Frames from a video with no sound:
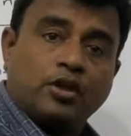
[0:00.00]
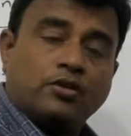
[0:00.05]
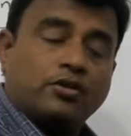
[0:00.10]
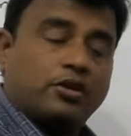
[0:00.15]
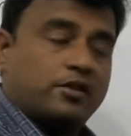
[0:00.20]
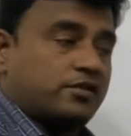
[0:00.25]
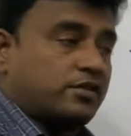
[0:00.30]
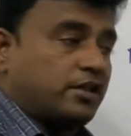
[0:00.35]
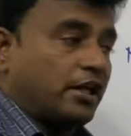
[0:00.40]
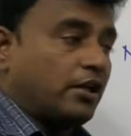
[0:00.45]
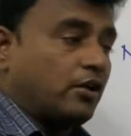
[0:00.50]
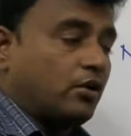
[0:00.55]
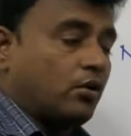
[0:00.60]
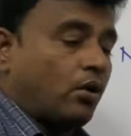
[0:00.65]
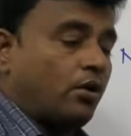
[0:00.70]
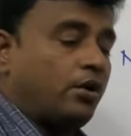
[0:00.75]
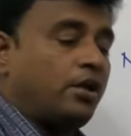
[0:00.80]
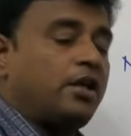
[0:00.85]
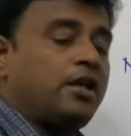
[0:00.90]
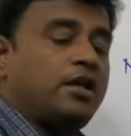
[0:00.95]
The
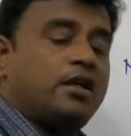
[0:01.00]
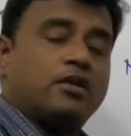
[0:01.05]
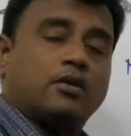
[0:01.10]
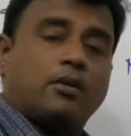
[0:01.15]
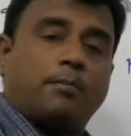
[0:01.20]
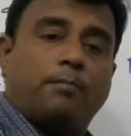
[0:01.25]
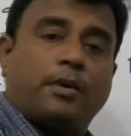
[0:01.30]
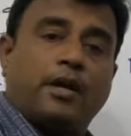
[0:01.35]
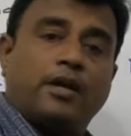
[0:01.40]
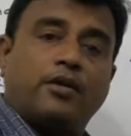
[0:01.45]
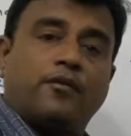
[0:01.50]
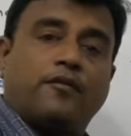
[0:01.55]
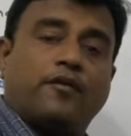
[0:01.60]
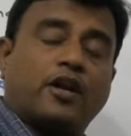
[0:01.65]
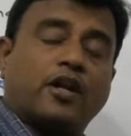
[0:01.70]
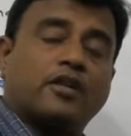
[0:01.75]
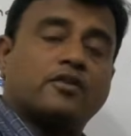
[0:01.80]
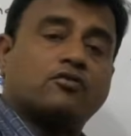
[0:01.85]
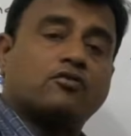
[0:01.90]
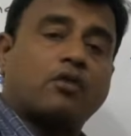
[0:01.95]
synchrony in the
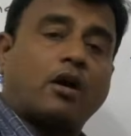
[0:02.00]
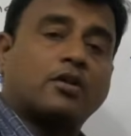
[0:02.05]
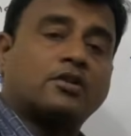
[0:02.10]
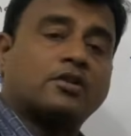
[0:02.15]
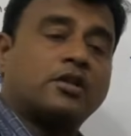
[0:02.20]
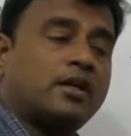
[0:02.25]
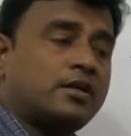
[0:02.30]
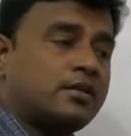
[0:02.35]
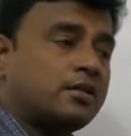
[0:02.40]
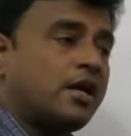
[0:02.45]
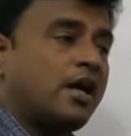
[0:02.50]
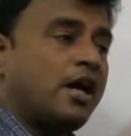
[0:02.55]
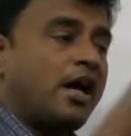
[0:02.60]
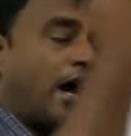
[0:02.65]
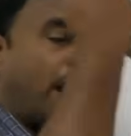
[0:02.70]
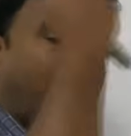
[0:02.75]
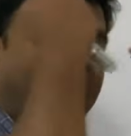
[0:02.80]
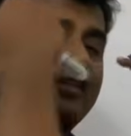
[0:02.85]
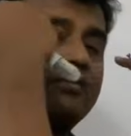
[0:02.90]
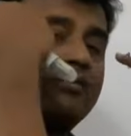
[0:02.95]
peripheral structures
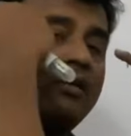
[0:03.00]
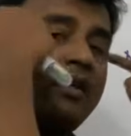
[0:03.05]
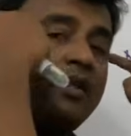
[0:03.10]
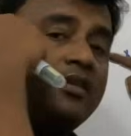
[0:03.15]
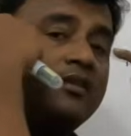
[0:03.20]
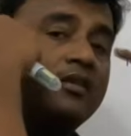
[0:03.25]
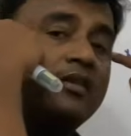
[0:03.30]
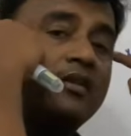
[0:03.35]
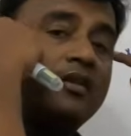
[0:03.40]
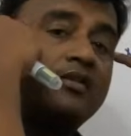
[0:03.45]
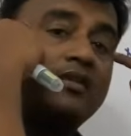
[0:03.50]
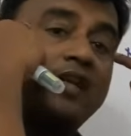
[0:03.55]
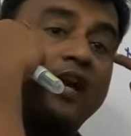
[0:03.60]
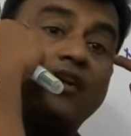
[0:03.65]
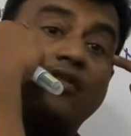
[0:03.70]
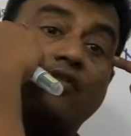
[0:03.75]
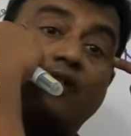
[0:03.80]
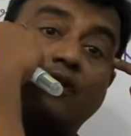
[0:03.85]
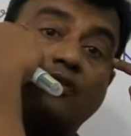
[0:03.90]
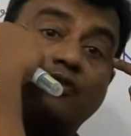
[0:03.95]
as well as in the
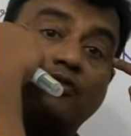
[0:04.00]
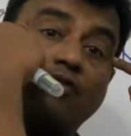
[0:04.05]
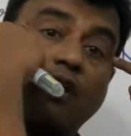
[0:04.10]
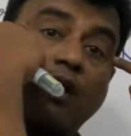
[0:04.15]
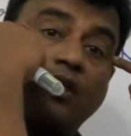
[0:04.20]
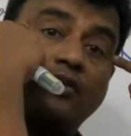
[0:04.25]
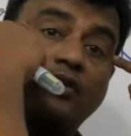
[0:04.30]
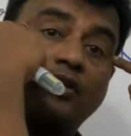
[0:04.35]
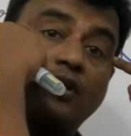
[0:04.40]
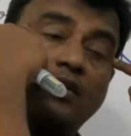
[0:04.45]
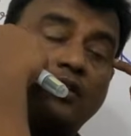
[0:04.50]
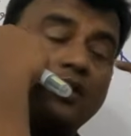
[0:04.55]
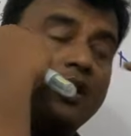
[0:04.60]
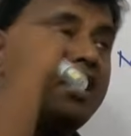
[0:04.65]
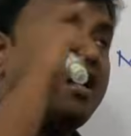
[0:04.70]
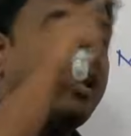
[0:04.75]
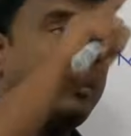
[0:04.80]
central structures.